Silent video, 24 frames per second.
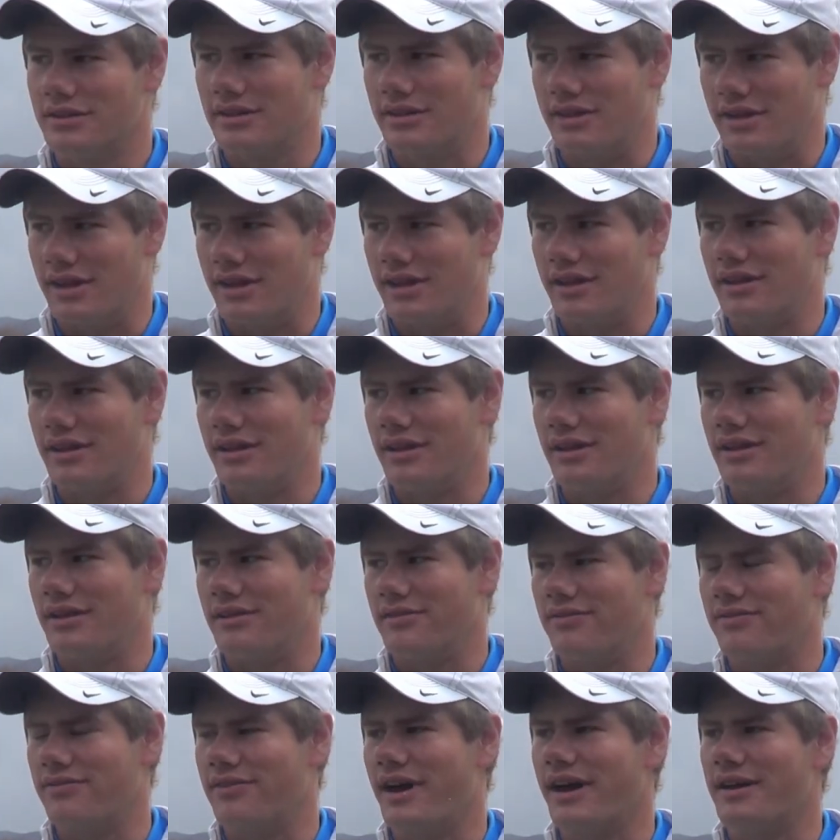and
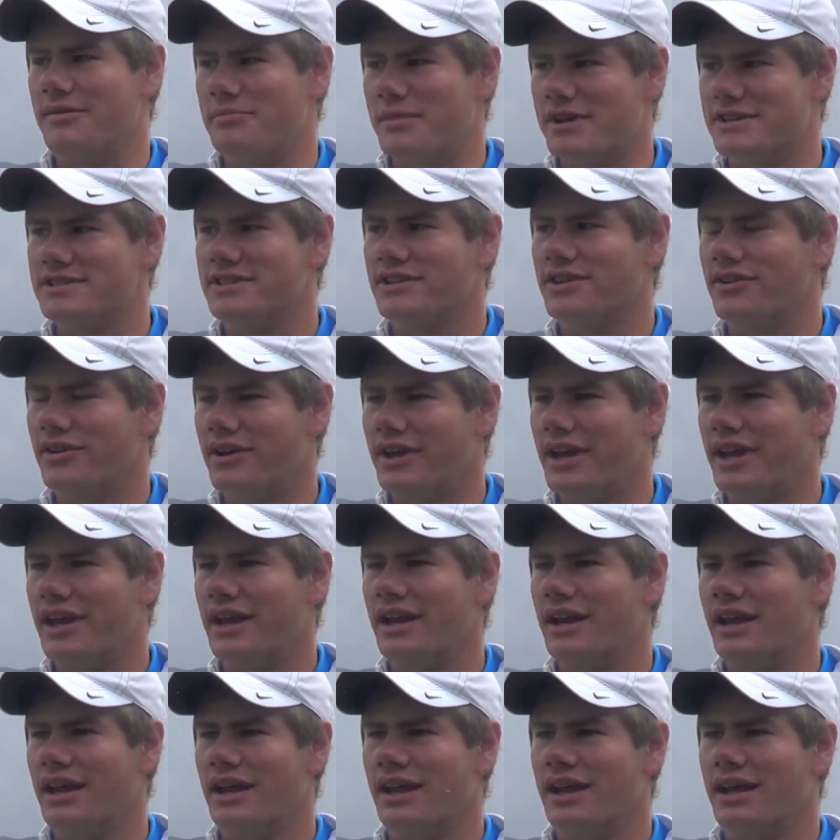if I miss a
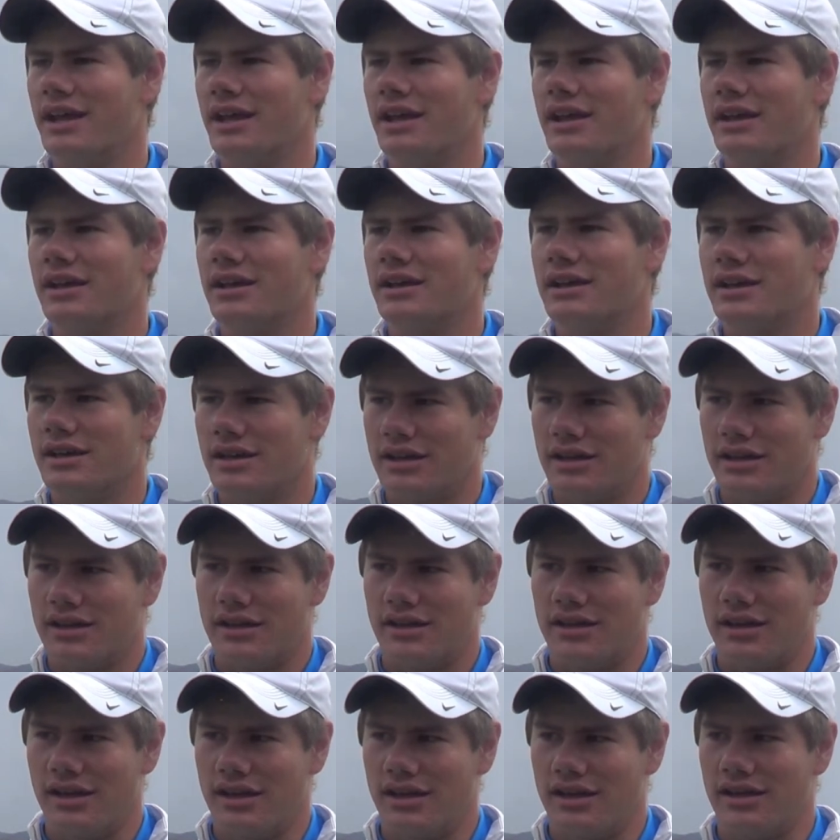green,
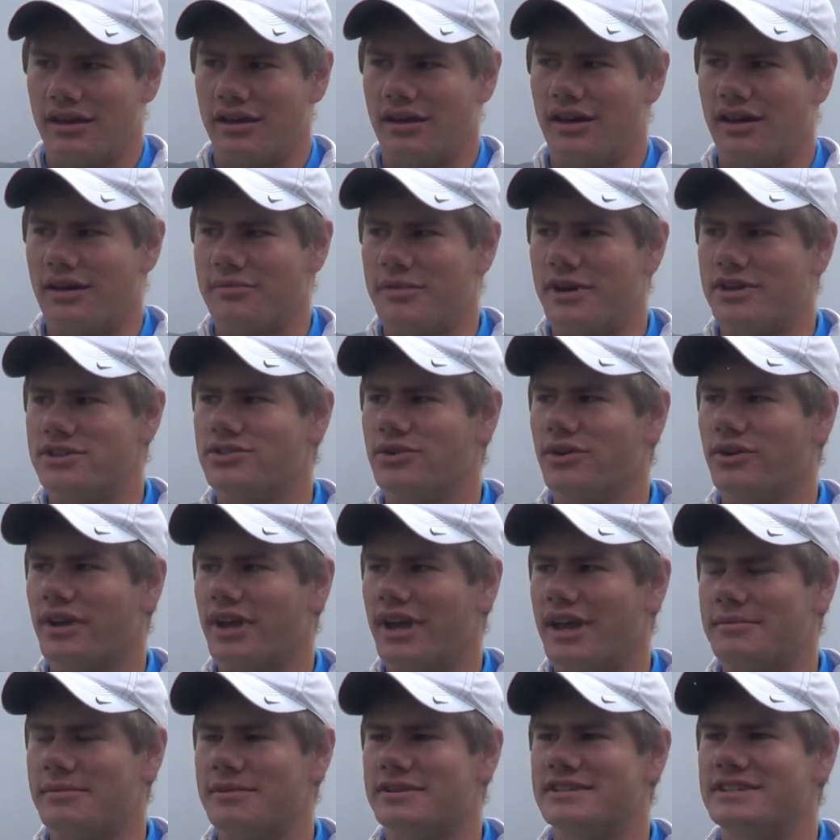my short
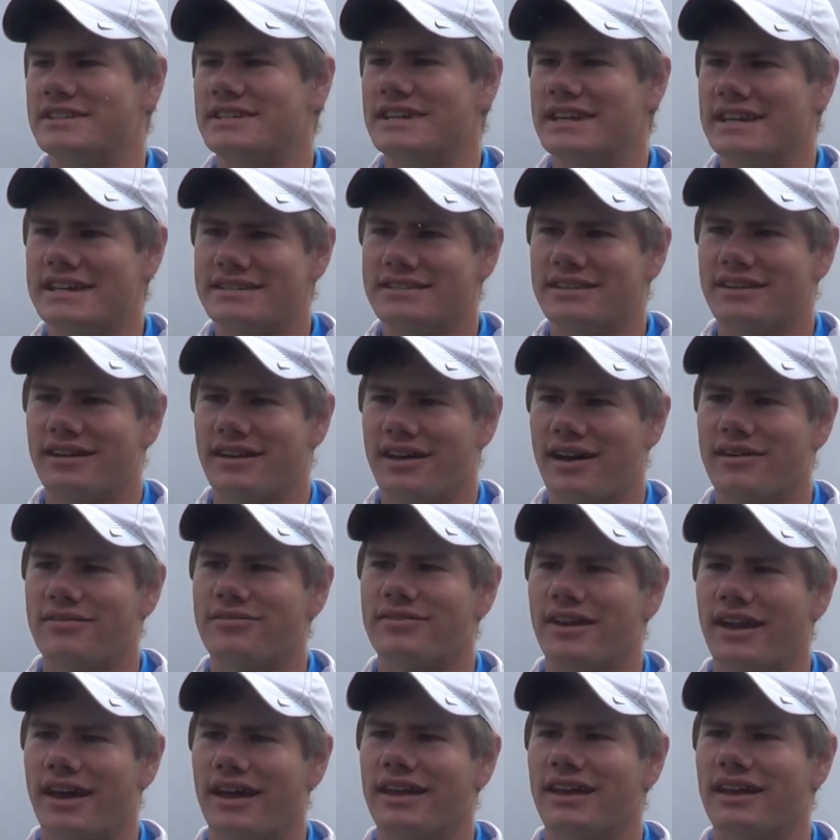game is decent enough
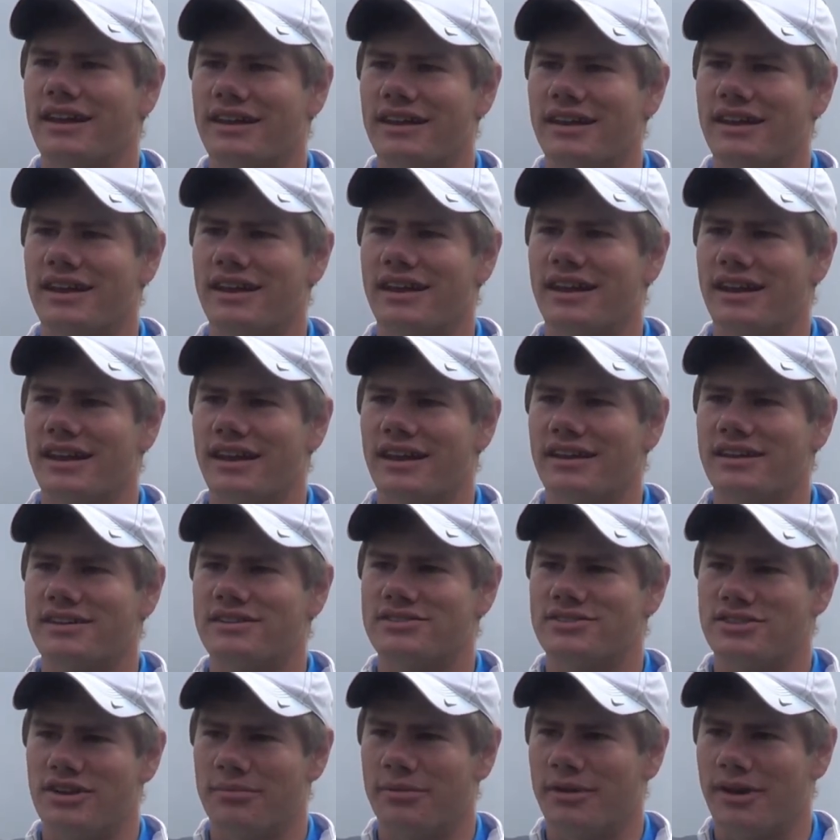that I can
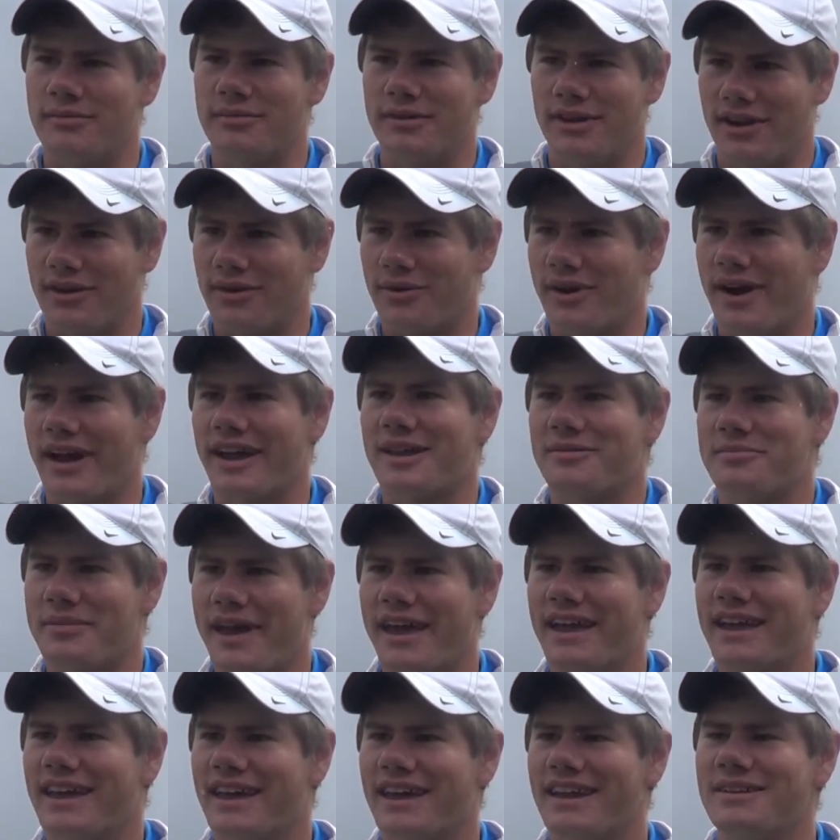chip it up near where I can
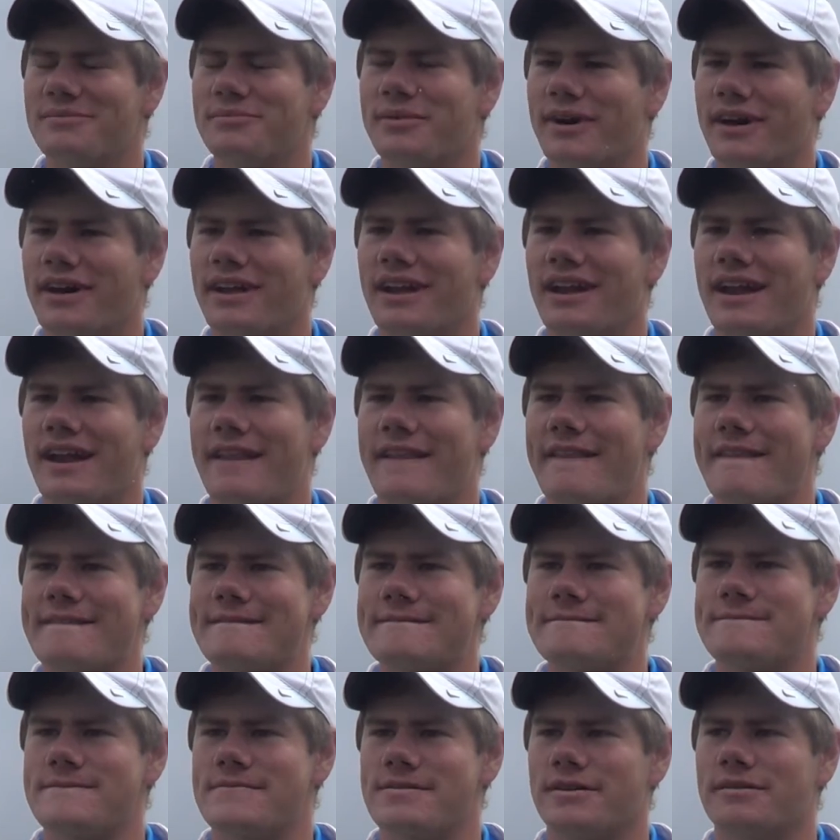make it, but
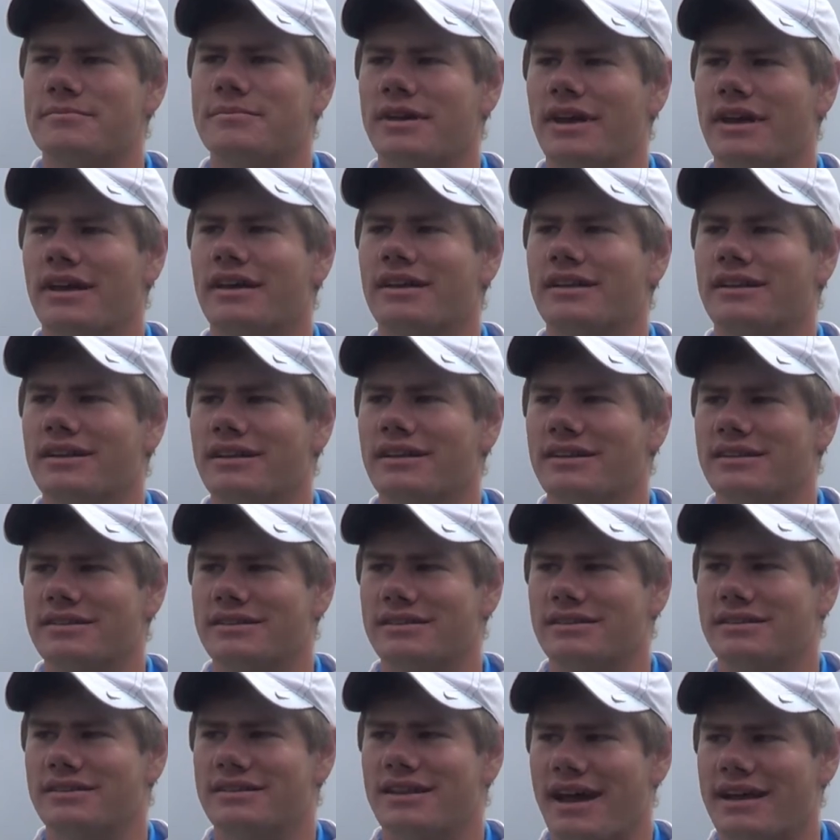to be a
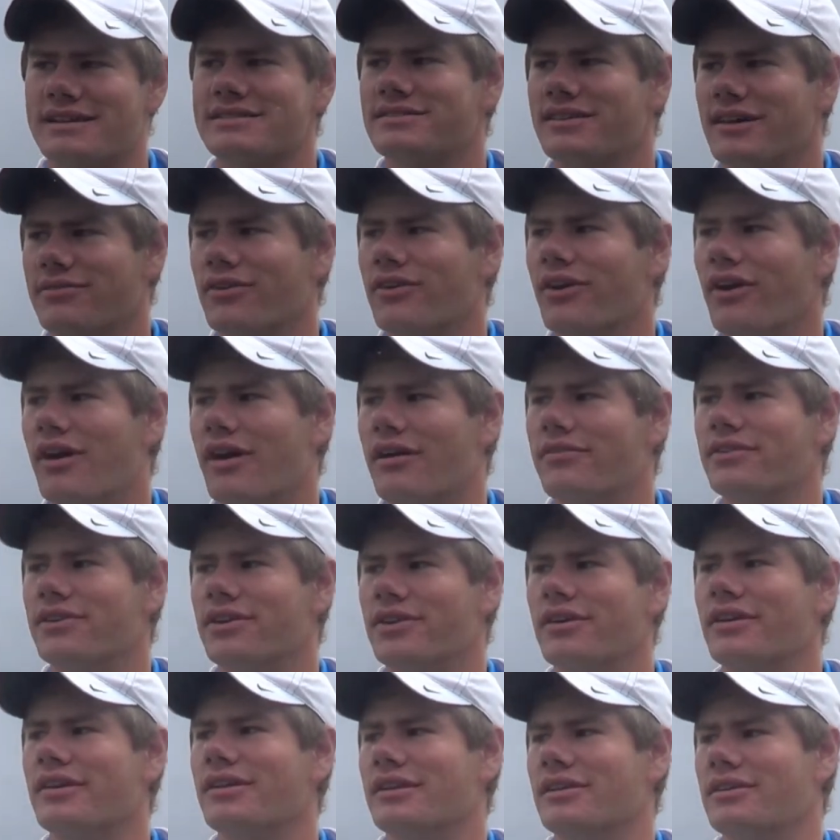next level golfer,
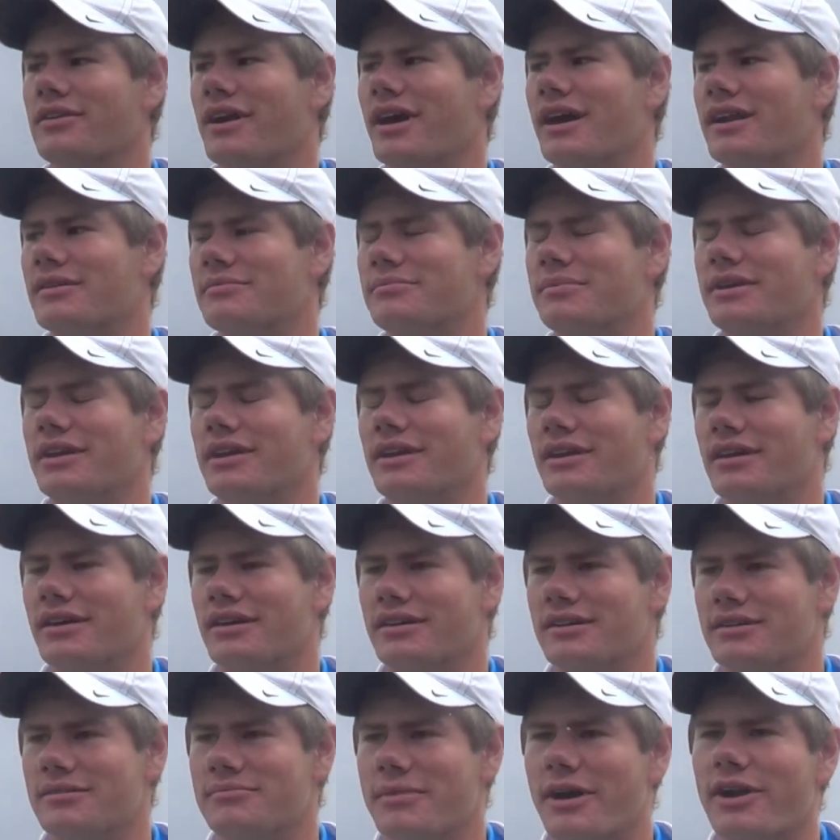you gotta be a
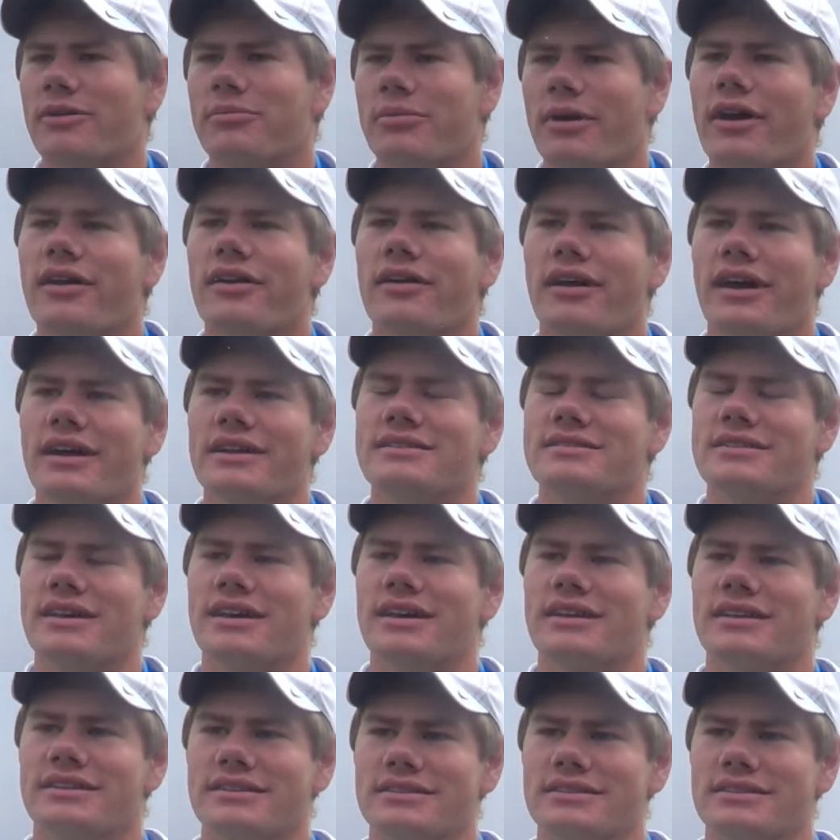better putter on stuff.